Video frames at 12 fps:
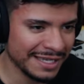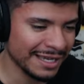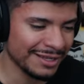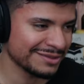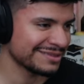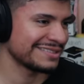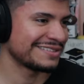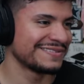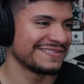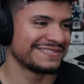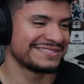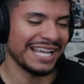how
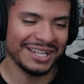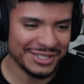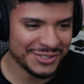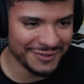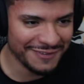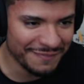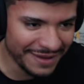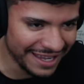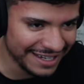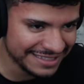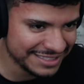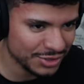Taylor Swift
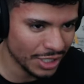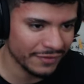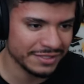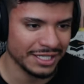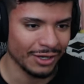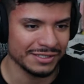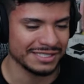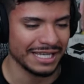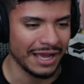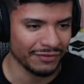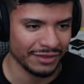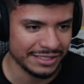made Travis Kelce
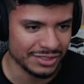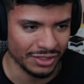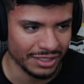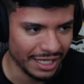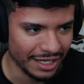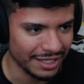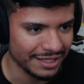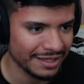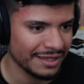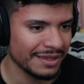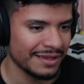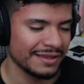after they started dating
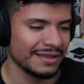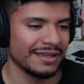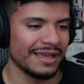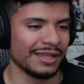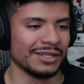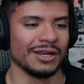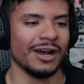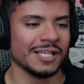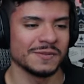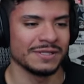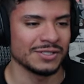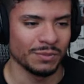and their
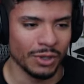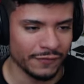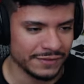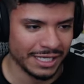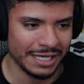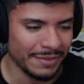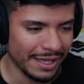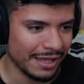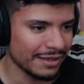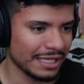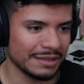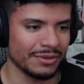husbands or boyfriends getting mad.
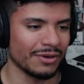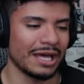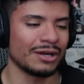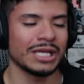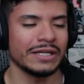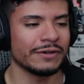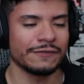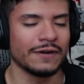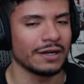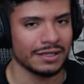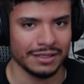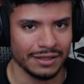Like, bro, I don't give a
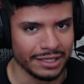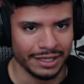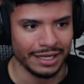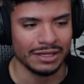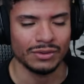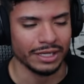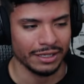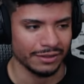fuck. Okay, I don't care.